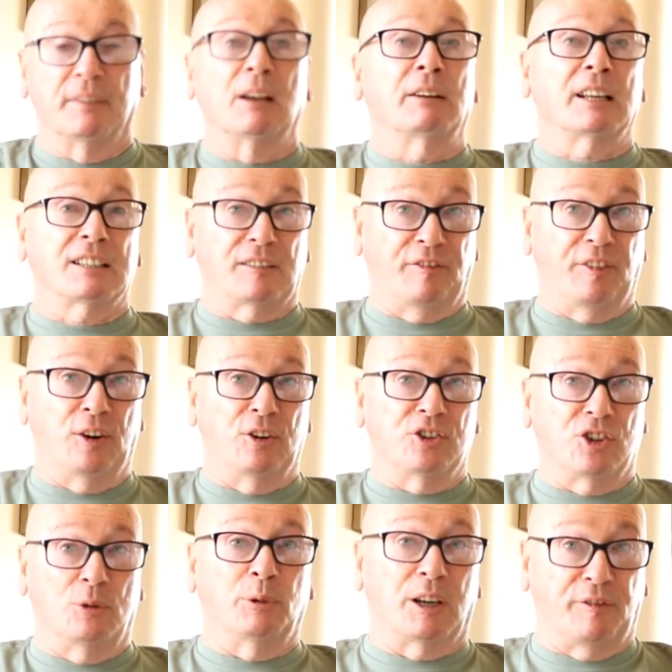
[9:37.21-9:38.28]
now that's a
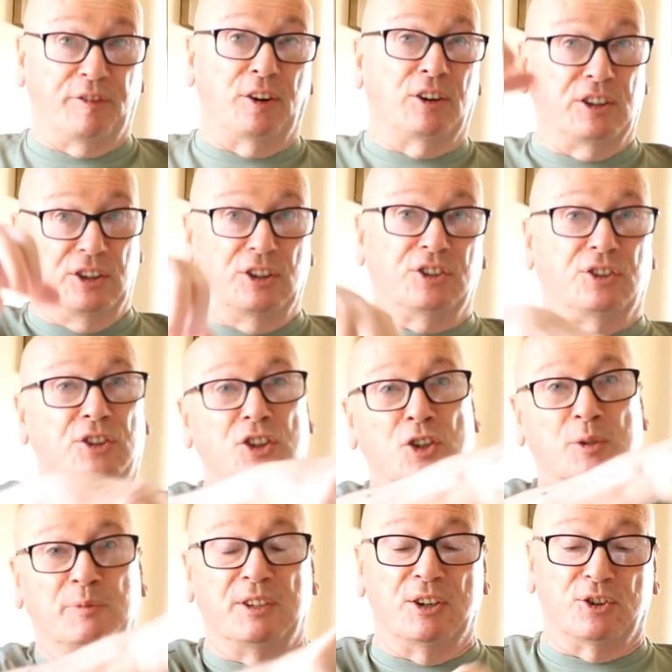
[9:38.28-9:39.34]
ferret. You know what a ferret used to
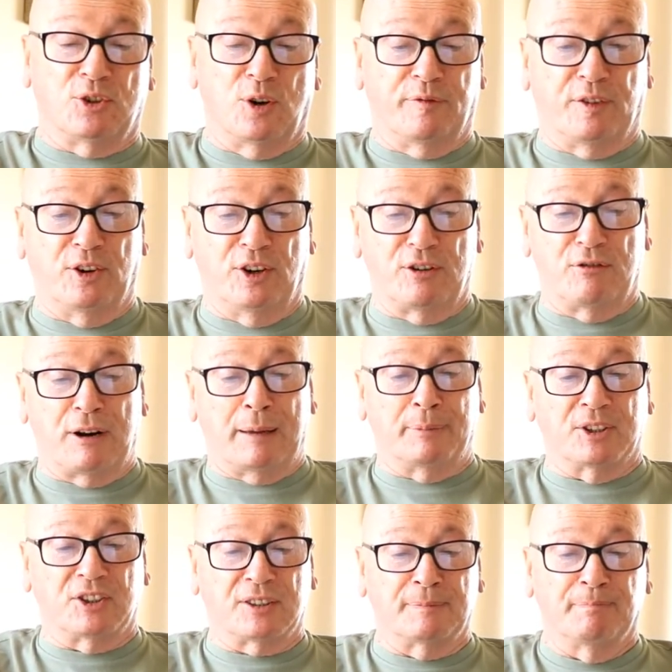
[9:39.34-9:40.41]
use years ago for hunting
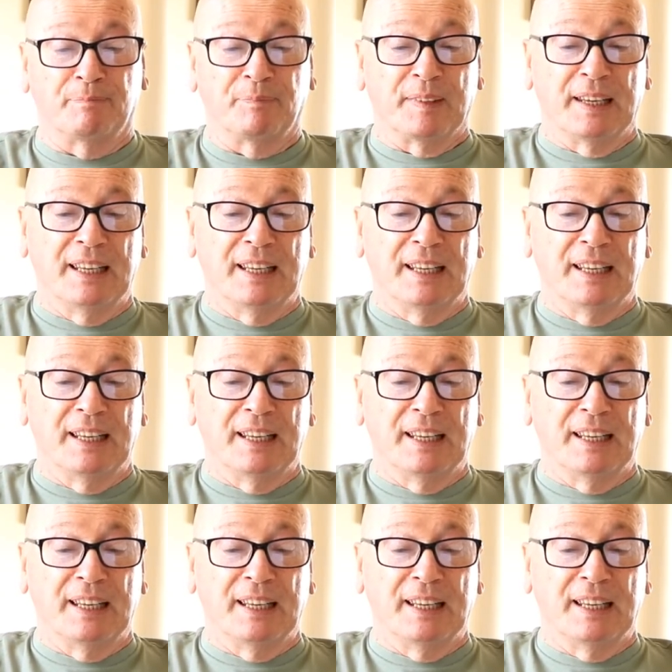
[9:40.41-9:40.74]
rabbits?